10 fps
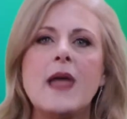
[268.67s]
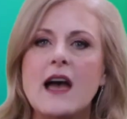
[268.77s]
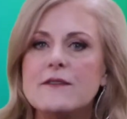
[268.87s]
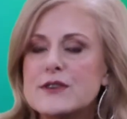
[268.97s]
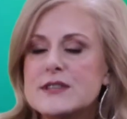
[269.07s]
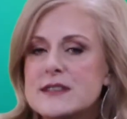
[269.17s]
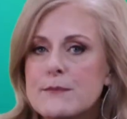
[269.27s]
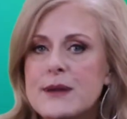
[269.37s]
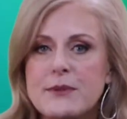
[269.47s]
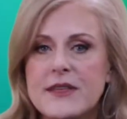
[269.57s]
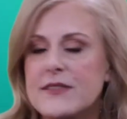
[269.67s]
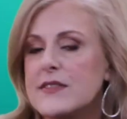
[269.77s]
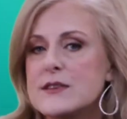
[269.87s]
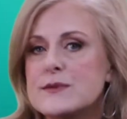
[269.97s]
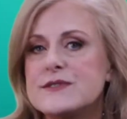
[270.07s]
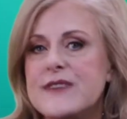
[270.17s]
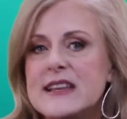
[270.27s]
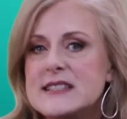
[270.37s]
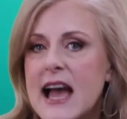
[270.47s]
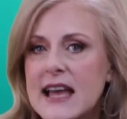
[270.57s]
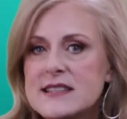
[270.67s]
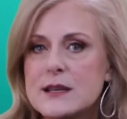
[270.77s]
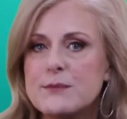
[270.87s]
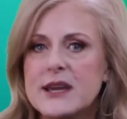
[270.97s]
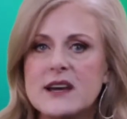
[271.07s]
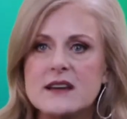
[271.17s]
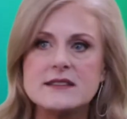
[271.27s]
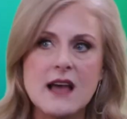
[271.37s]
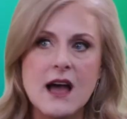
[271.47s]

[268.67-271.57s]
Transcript: And for some people, they thought this was fantastic because,